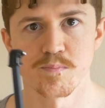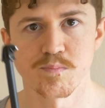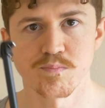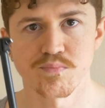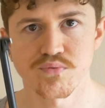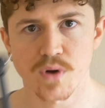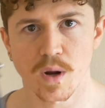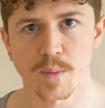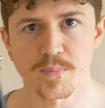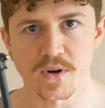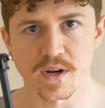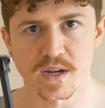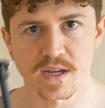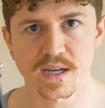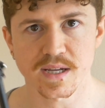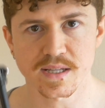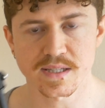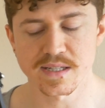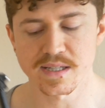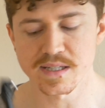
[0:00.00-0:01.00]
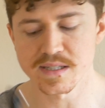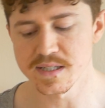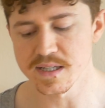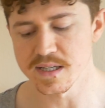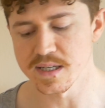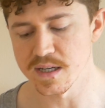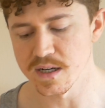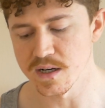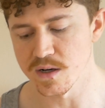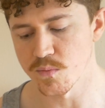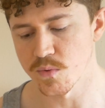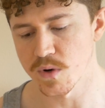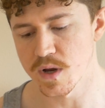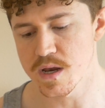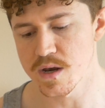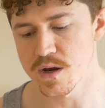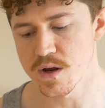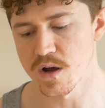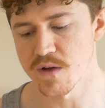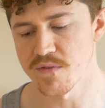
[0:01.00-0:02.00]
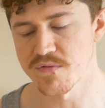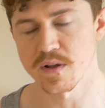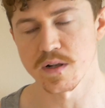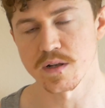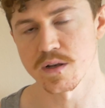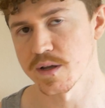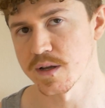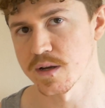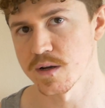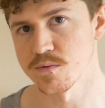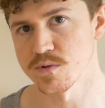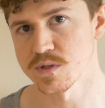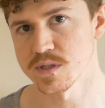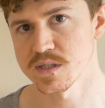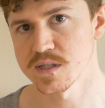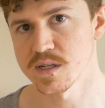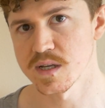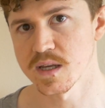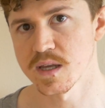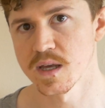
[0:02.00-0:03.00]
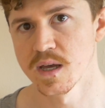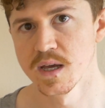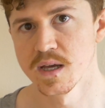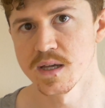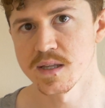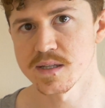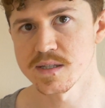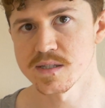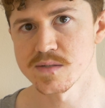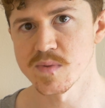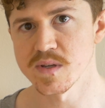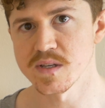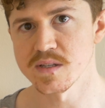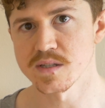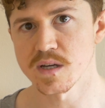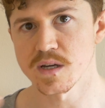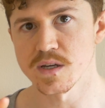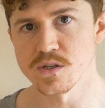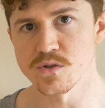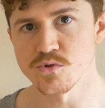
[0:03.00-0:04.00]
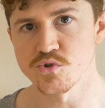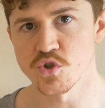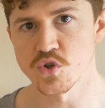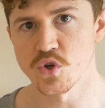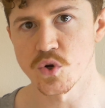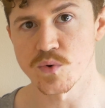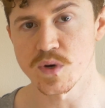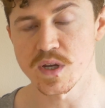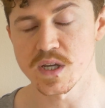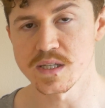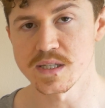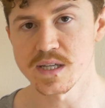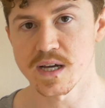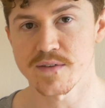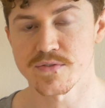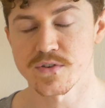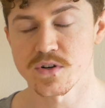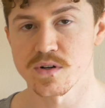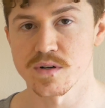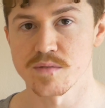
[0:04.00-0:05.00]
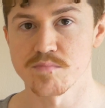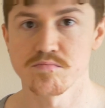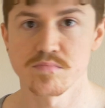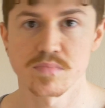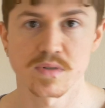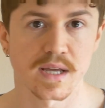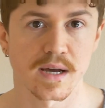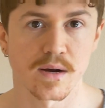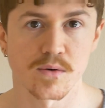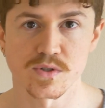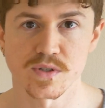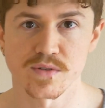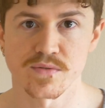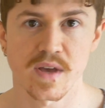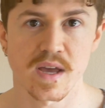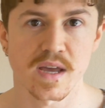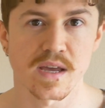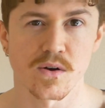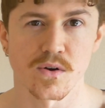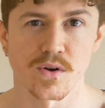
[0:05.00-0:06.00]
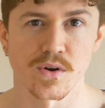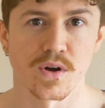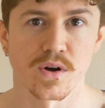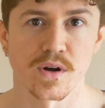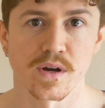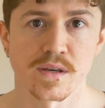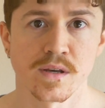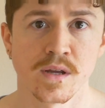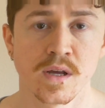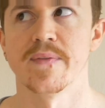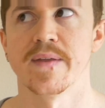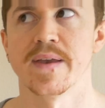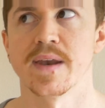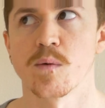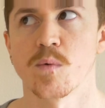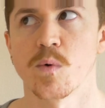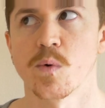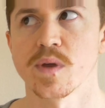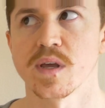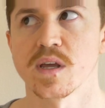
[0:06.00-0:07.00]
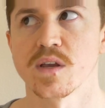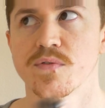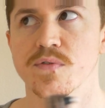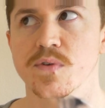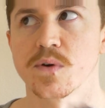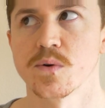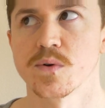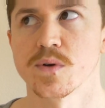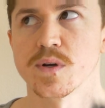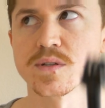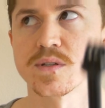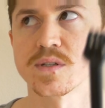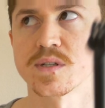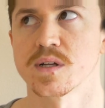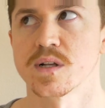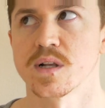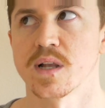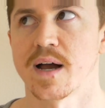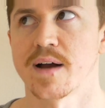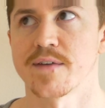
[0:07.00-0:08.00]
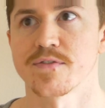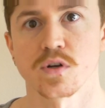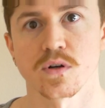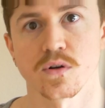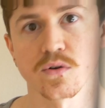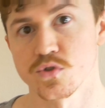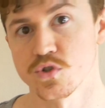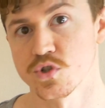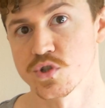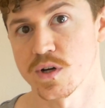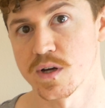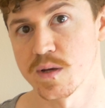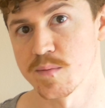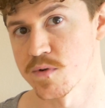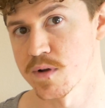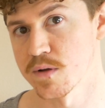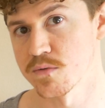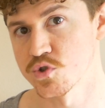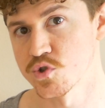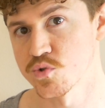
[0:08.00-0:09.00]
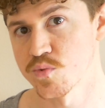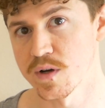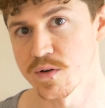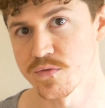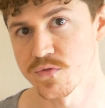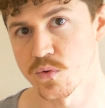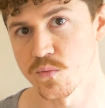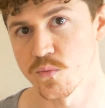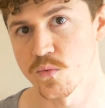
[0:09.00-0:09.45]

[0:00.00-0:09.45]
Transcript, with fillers: proper kicked it into gear when I felt like I was sick. This means I usually don't eat after the hours of 8 or 9, and then I won't eat food until after lunchtime around 12 to